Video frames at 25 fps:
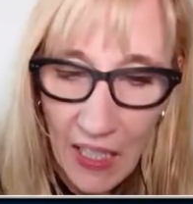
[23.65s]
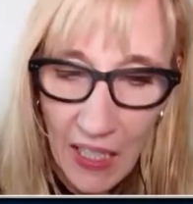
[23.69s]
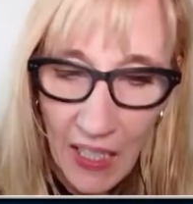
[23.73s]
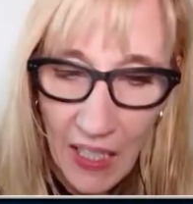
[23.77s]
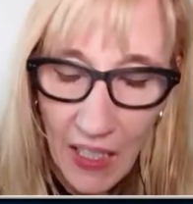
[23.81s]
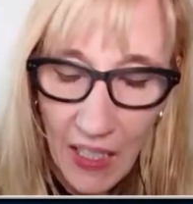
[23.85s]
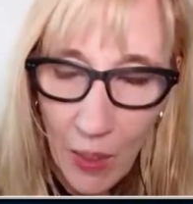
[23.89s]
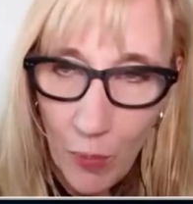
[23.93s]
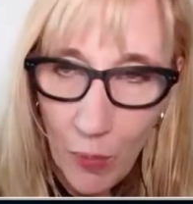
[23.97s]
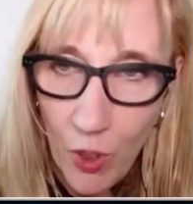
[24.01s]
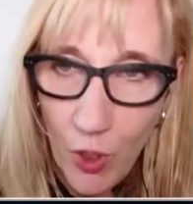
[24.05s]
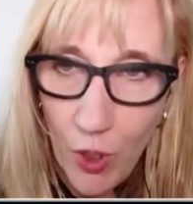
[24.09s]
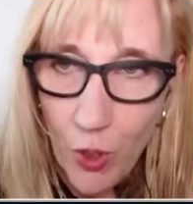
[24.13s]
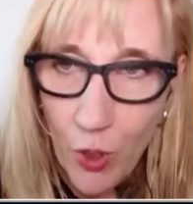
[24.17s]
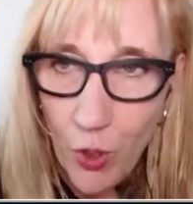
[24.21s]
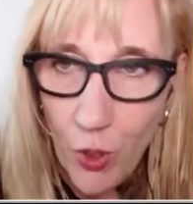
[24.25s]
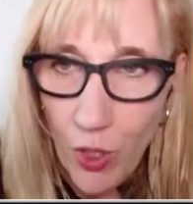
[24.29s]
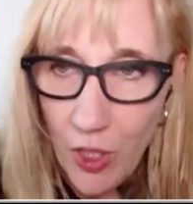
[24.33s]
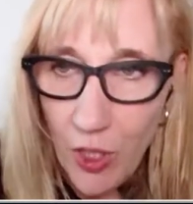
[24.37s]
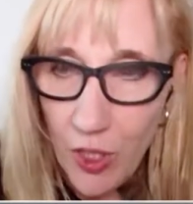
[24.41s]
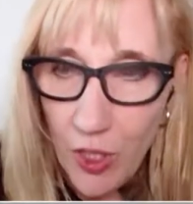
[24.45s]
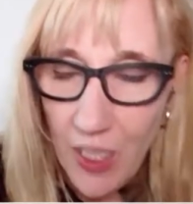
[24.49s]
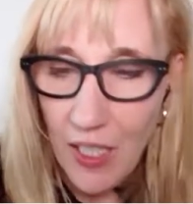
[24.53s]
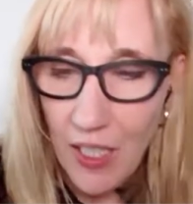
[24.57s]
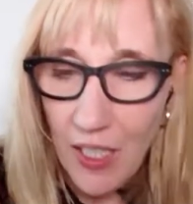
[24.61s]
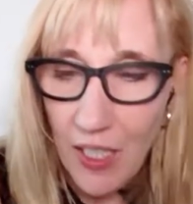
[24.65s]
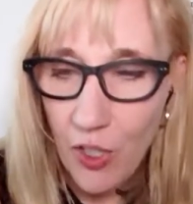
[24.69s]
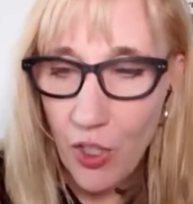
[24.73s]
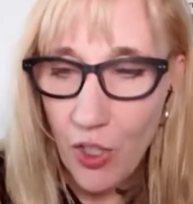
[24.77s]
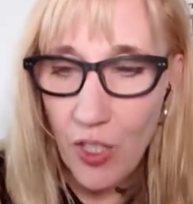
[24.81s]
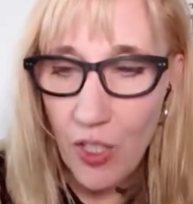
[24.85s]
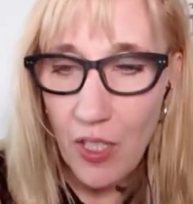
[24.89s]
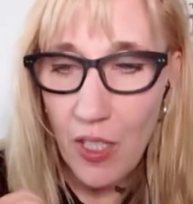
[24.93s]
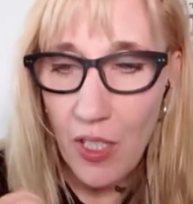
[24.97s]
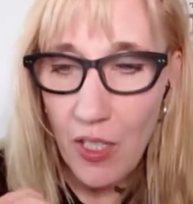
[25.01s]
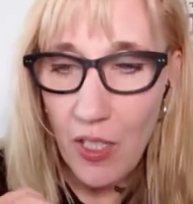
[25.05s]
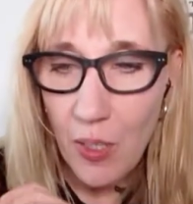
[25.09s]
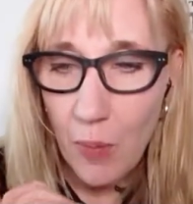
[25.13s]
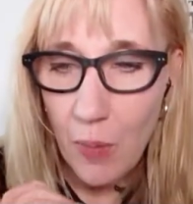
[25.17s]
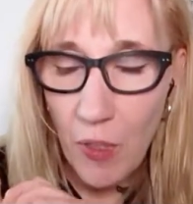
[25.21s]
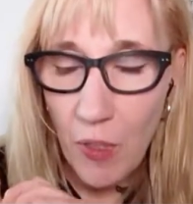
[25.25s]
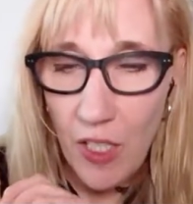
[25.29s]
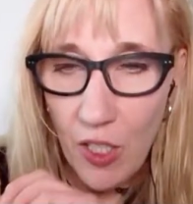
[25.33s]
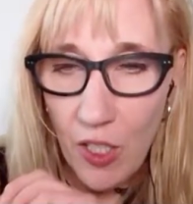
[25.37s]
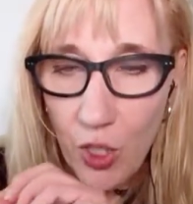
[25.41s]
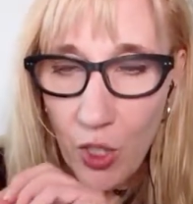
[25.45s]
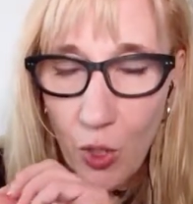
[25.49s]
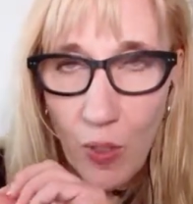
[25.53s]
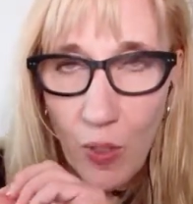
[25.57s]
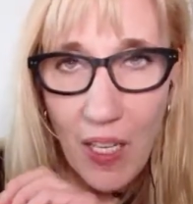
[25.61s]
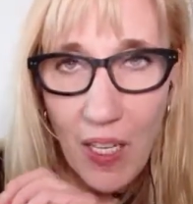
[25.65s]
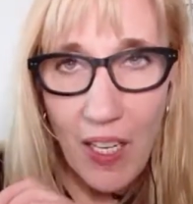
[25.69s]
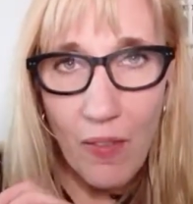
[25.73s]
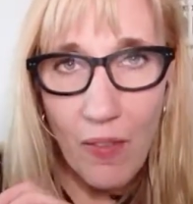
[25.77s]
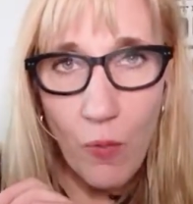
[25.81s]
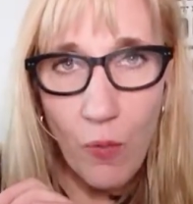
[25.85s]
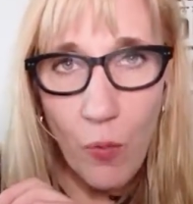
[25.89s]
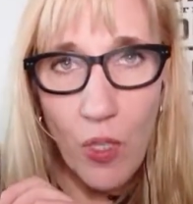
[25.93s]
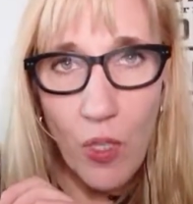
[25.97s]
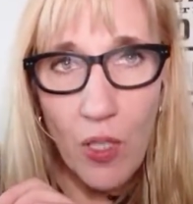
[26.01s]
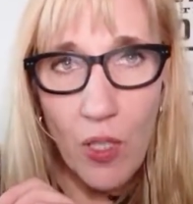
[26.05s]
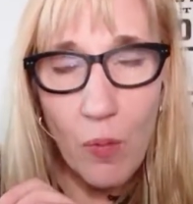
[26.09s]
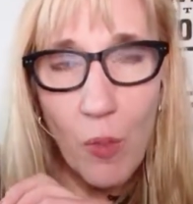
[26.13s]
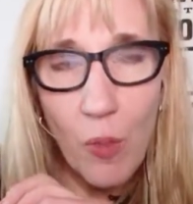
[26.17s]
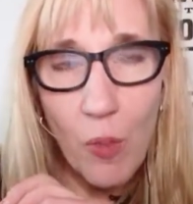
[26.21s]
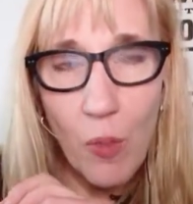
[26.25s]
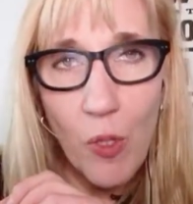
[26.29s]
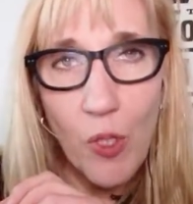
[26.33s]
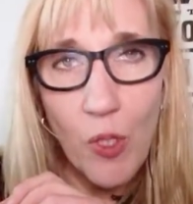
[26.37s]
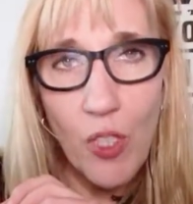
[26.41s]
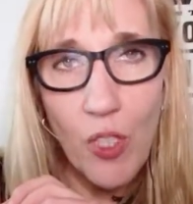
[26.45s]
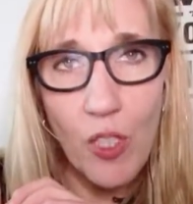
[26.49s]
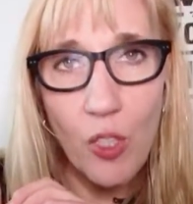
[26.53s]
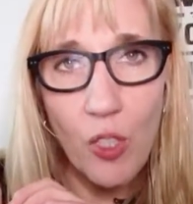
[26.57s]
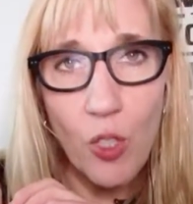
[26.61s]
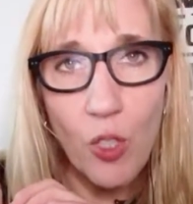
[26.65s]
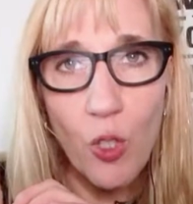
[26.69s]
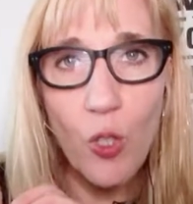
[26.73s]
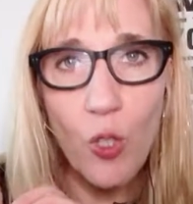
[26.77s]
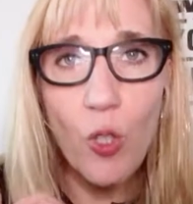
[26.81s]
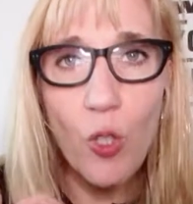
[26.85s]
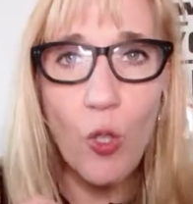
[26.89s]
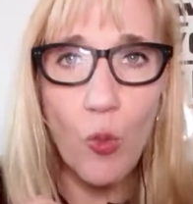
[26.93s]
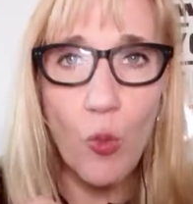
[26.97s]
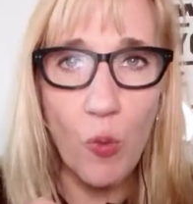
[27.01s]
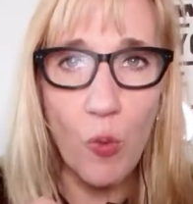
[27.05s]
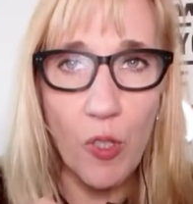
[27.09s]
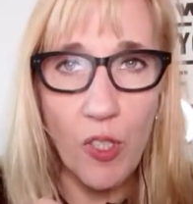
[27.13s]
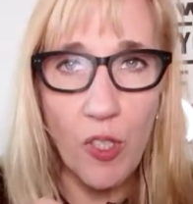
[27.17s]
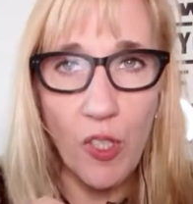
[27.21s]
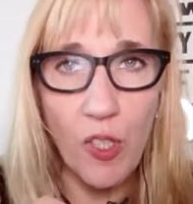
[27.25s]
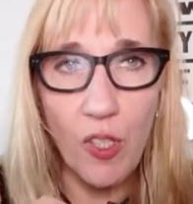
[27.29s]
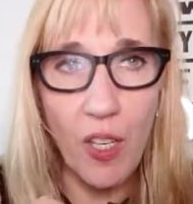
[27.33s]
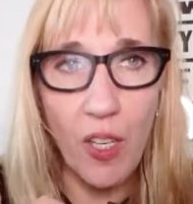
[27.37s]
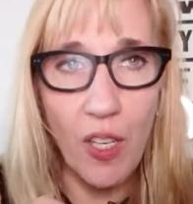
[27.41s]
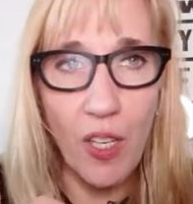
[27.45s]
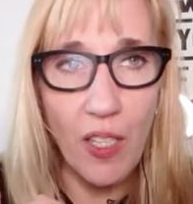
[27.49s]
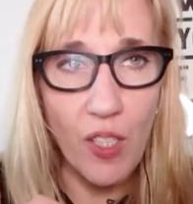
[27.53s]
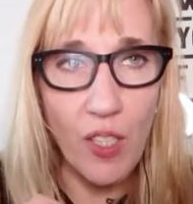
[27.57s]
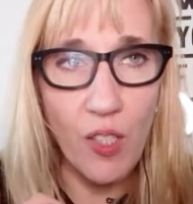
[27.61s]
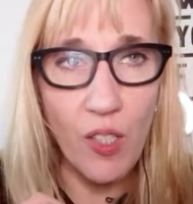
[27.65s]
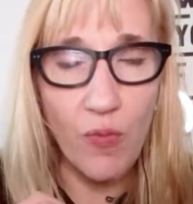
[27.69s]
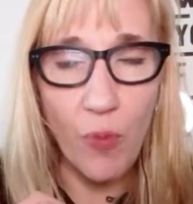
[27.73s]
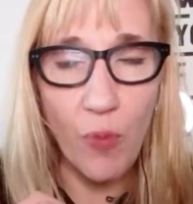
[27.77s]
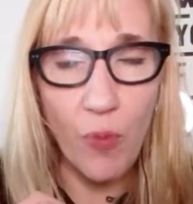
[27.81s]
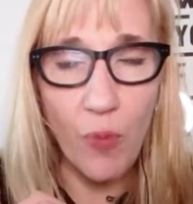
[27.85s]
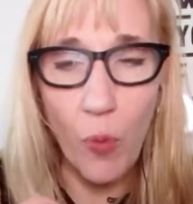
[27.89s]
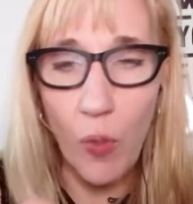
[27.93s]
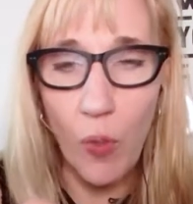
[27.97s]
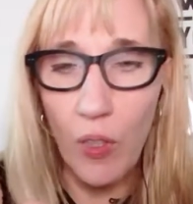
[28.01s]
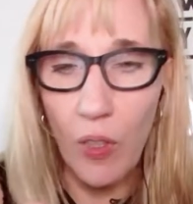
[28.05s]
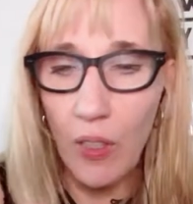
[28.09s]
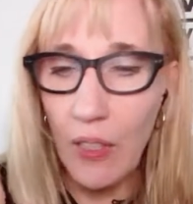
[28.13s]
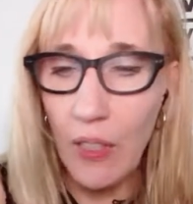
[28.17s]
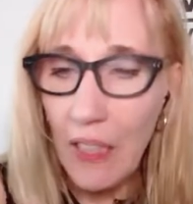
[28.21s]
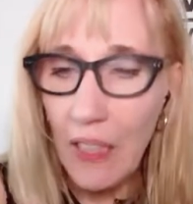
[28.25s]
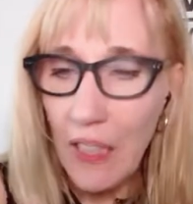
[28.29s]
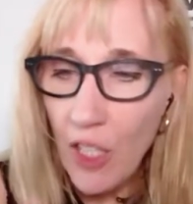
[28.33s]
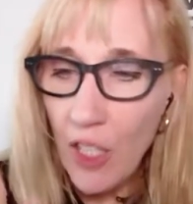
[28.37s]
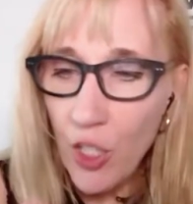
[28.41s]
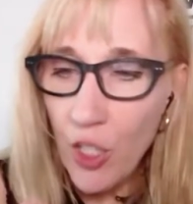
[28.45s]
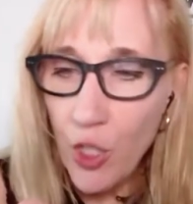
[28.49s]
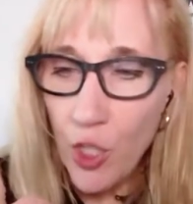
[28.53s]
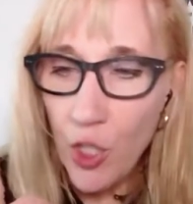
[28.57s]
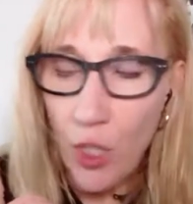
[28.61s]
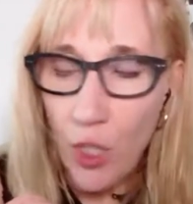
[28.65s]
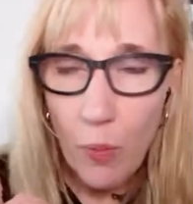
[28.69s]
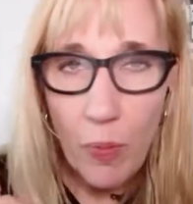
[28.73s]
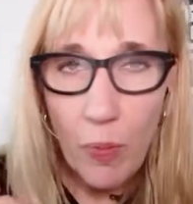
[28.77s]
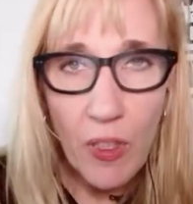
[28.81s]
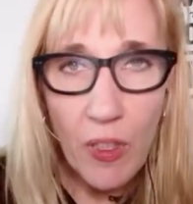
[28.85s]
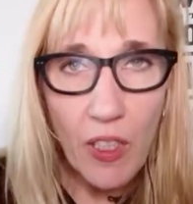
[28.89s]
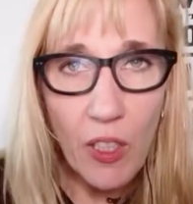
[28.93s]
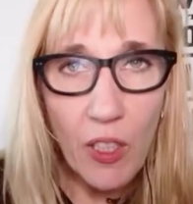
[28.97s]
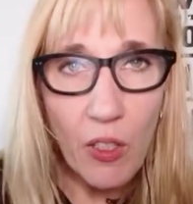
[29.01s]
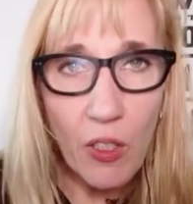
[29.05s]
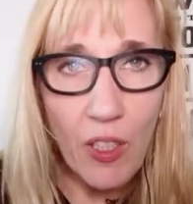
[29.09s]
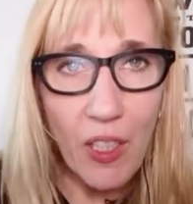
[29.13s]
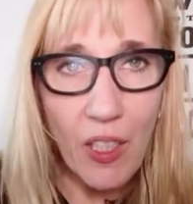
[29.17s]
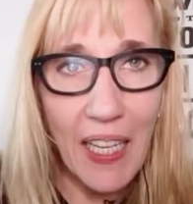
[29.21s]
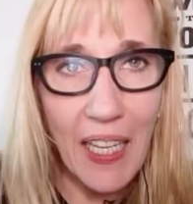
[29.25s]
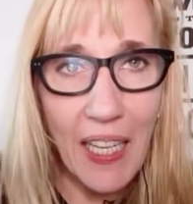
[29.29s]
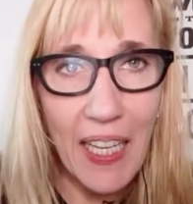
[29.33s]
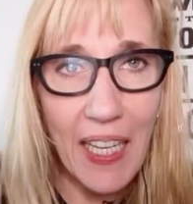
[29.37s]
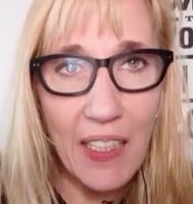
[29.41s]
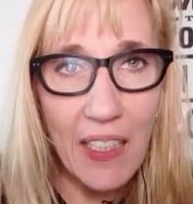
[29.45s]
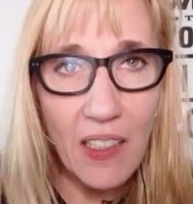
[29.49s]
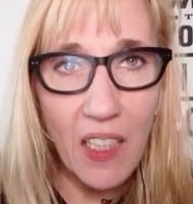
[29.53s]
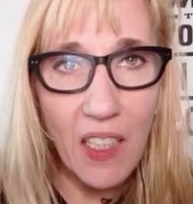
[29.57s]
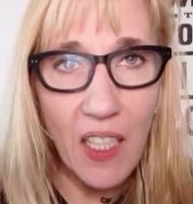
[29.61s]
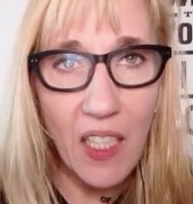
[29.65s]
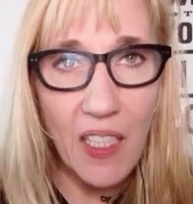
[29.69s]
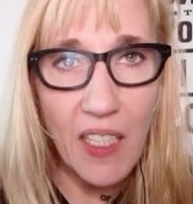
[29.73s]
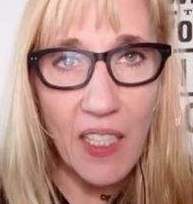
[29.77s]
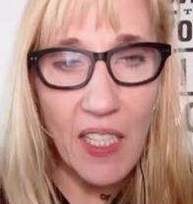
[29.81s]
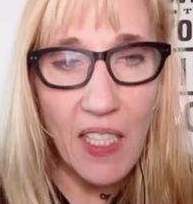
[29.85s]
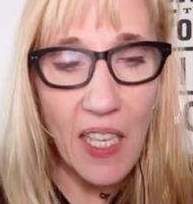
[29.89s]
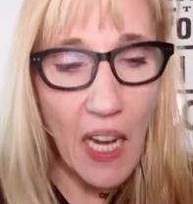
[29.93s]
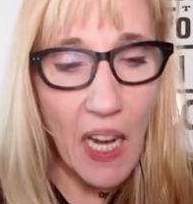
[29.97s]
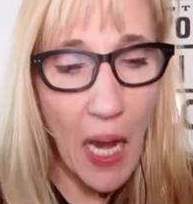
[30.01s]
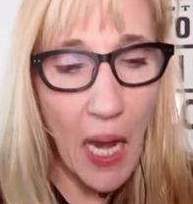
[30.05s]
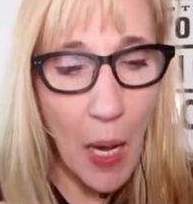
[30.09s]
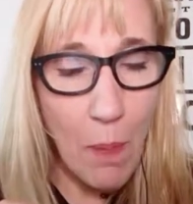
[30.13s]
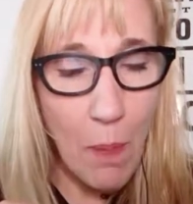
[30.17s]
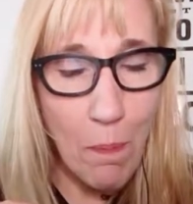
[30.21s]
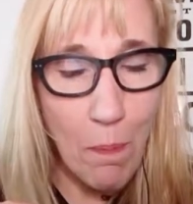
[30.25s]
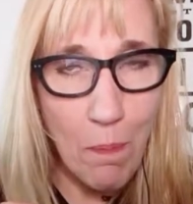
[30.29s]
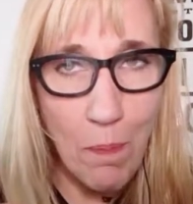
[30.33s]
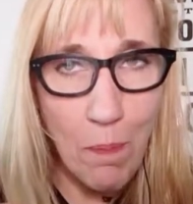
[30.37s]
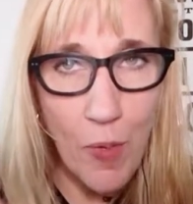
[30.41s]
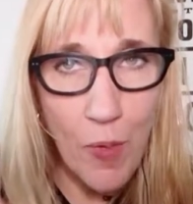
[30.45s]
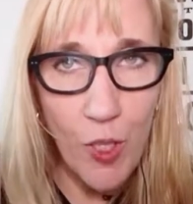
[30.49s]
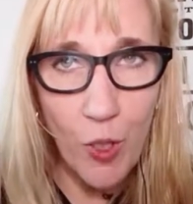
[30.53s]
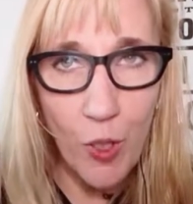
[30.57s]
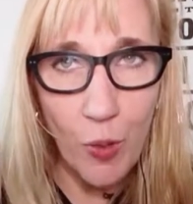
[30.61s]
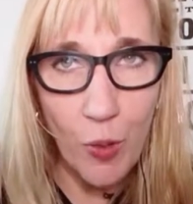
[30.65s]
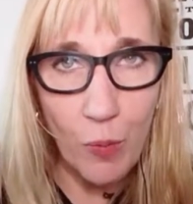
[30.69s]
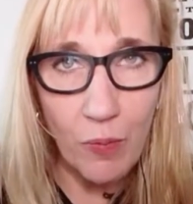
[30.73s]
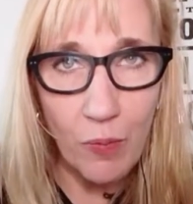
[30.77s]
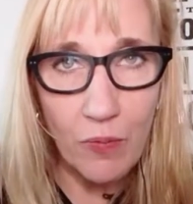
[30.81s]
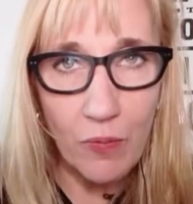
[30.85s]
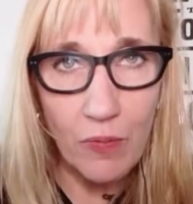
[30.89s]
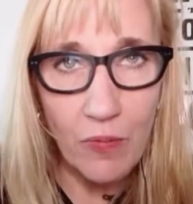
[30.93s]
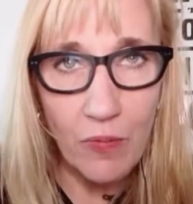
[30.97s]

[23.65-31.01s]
and I'm going to draw our attention to this because you have one of the most unusual stocks for geopolitical headlines hit, and boom,